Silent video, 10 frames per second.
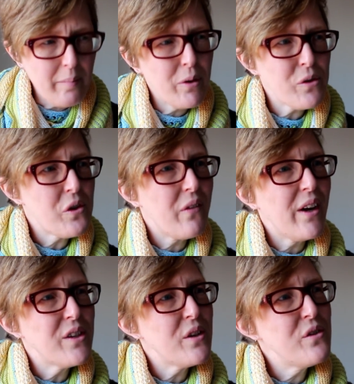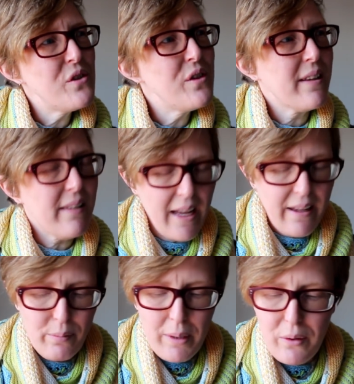I'm not sure if I showed you this
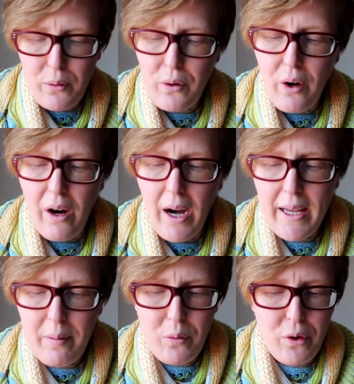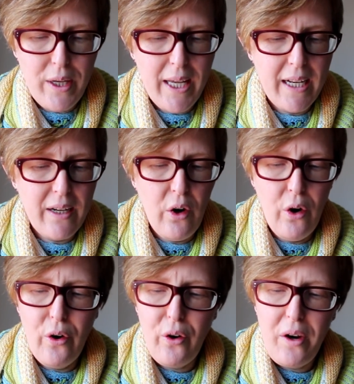last week or not. I am working
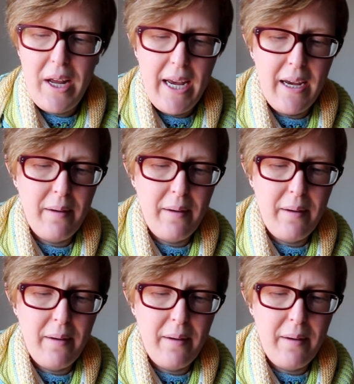on